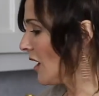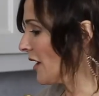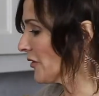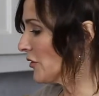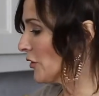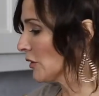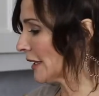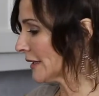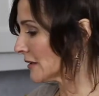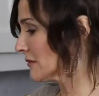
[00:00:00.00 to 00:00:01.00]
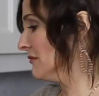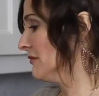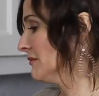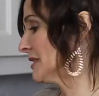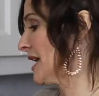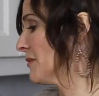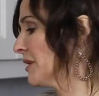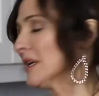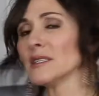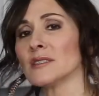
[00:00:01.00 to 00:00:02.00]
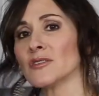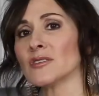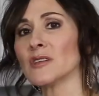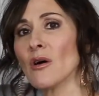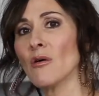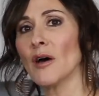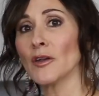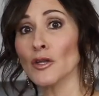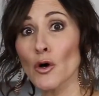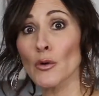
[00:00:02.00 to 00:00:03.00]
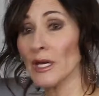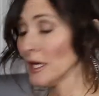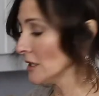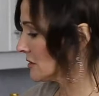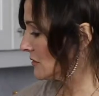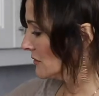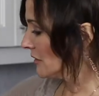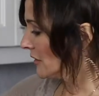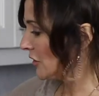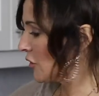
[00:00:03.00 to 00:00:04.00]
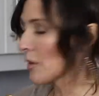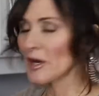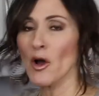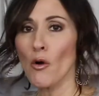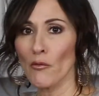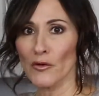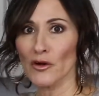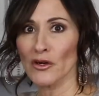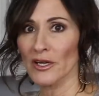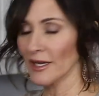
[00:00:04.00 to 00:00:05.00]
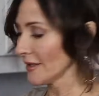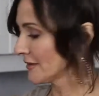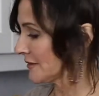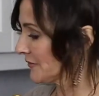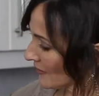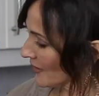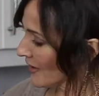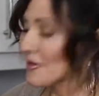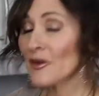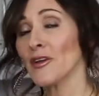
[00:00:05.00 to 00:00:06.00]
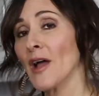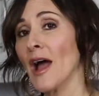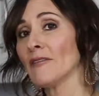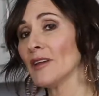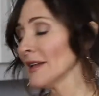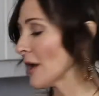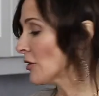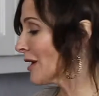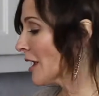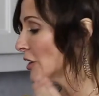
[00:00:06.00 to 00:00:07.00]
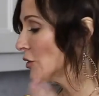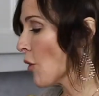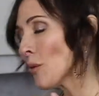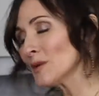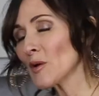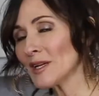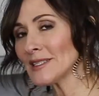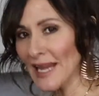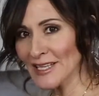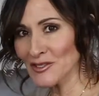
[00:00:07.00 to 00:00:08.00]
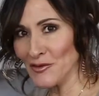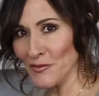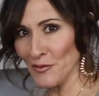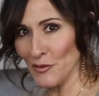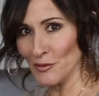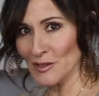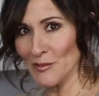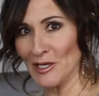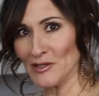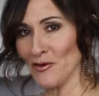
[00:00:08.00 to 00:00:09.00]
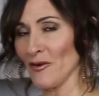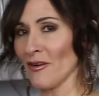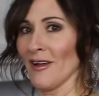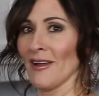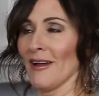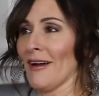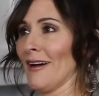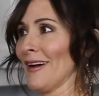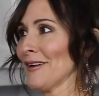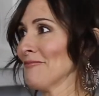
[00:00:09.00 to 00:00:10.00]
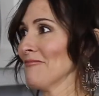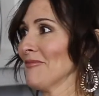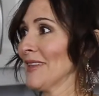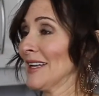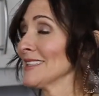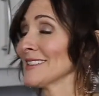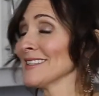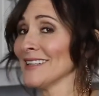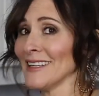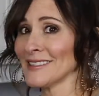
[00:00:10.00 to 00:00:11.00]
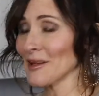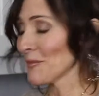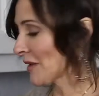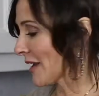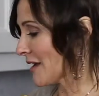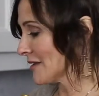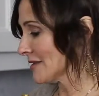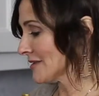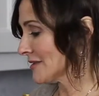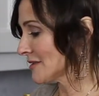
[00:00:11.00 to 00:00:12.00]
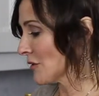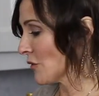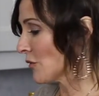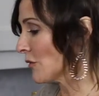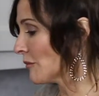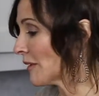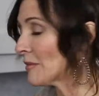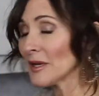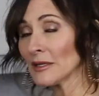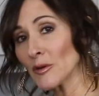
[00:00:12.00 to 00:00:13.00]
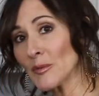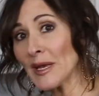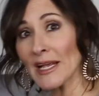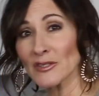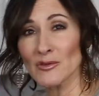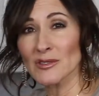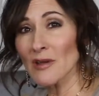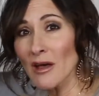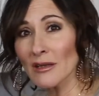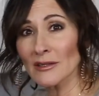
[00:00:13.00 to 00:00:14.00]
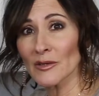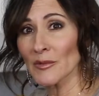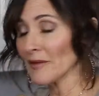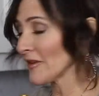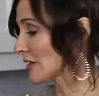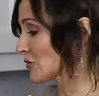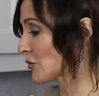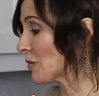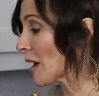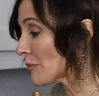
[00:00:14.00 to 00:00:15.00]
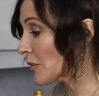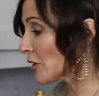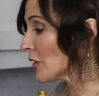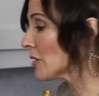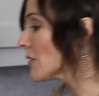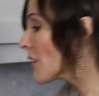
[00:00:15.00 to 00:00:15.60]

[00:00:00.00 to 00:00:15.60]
I don't know, like 10 minutes or so on a low heat. You don't wanna overcook it. And there you have it. Now, you always wanna taste your food to make sure that it doesn't need something else. So maybe a little bit of extra salt, a little bit of extra pepper.